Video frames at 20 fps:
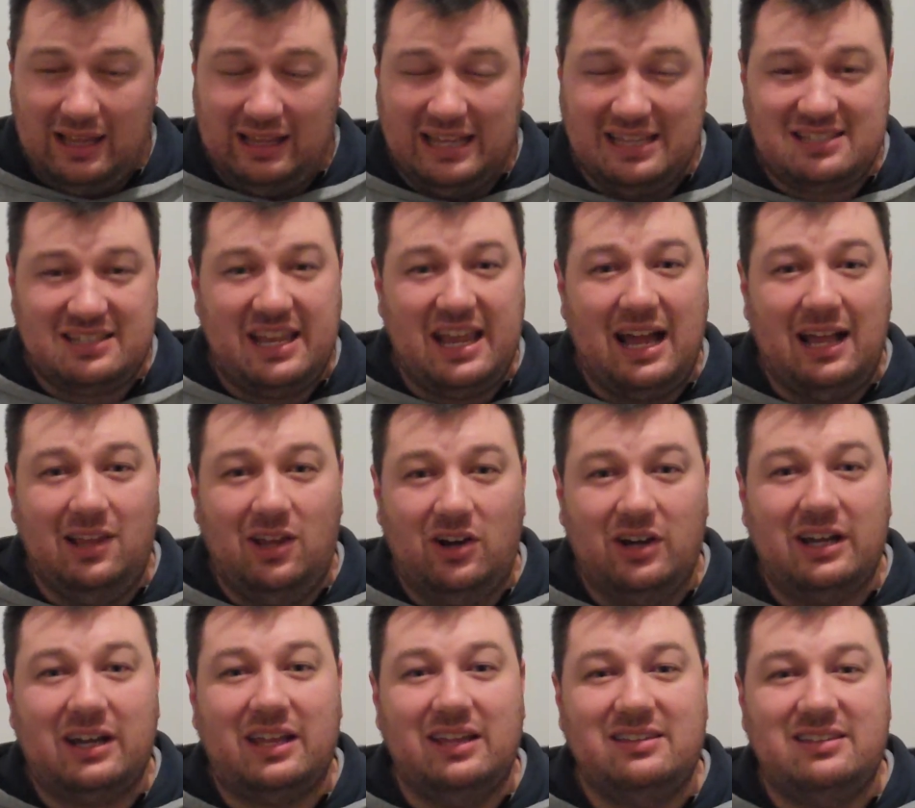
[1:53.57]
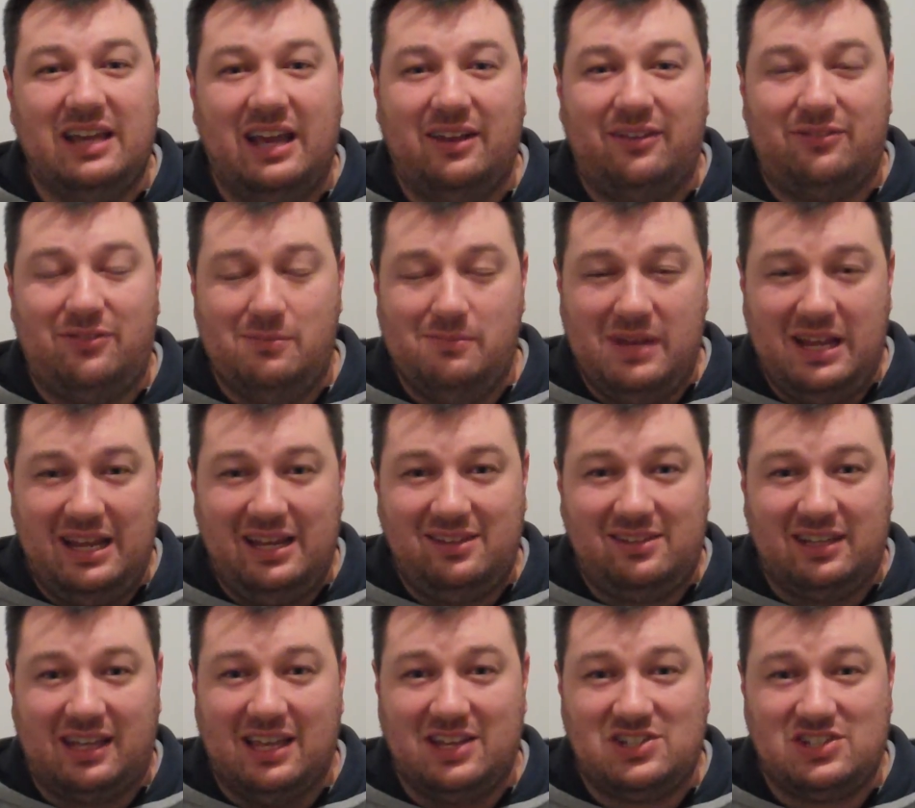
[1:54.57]
Let's see how long it can take for me
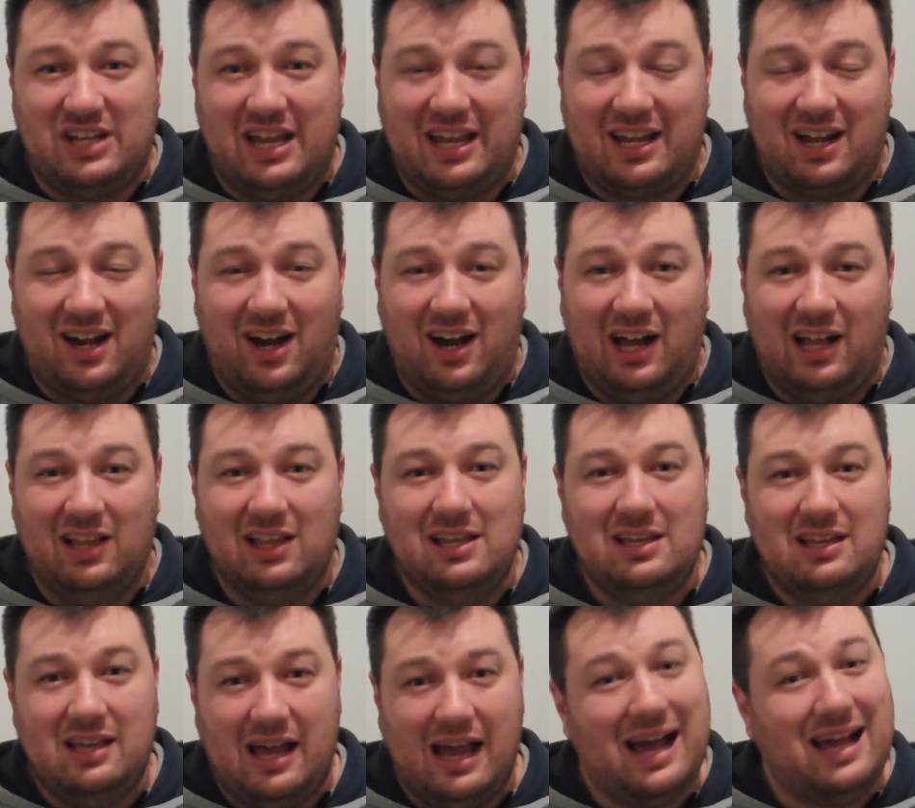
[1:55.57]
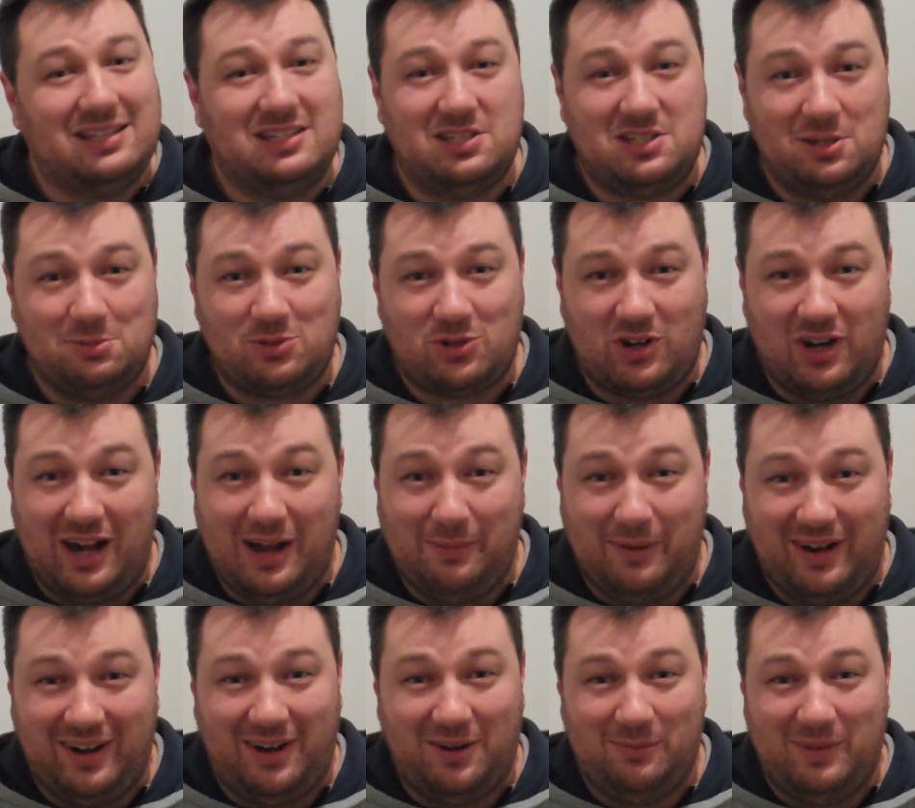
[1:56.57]
to get Shaycarl as a
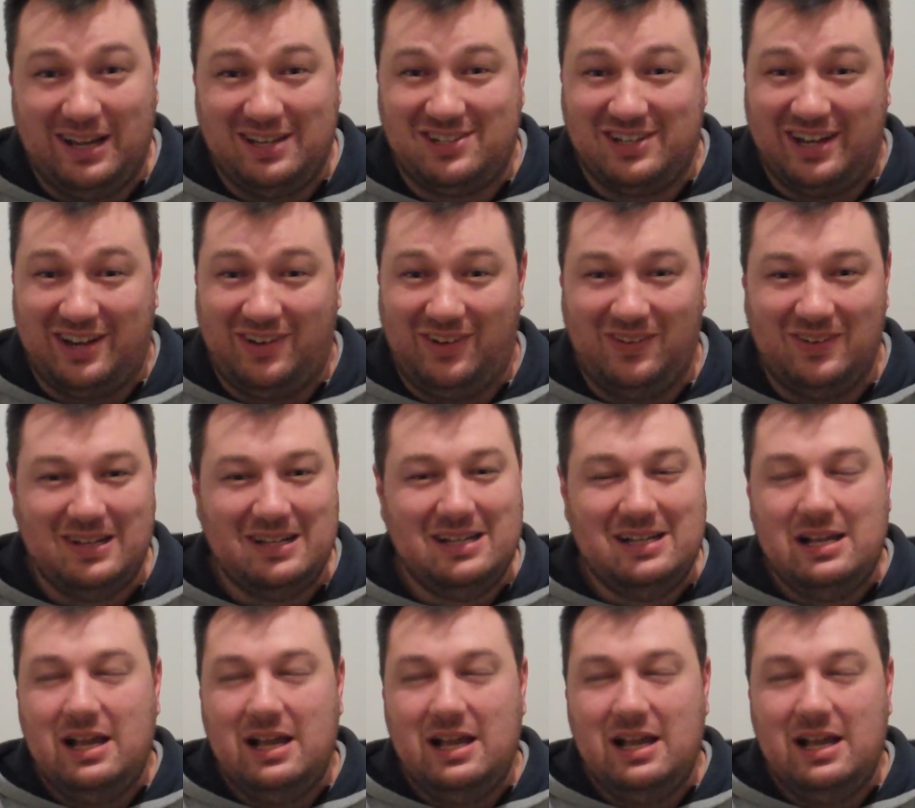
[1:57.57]
subscriber on my channel.